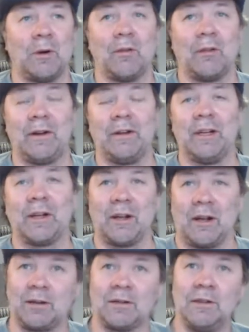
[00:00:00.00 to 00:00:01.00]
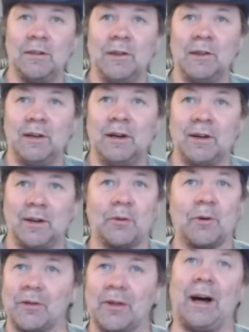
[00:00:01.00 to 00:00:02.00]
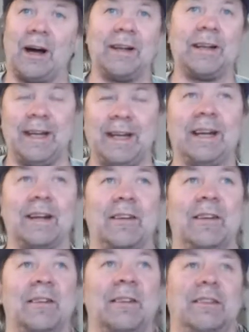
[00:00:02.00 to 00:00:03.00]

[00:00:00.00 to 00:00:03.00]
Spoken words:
Well, there you go. In other words, I can't.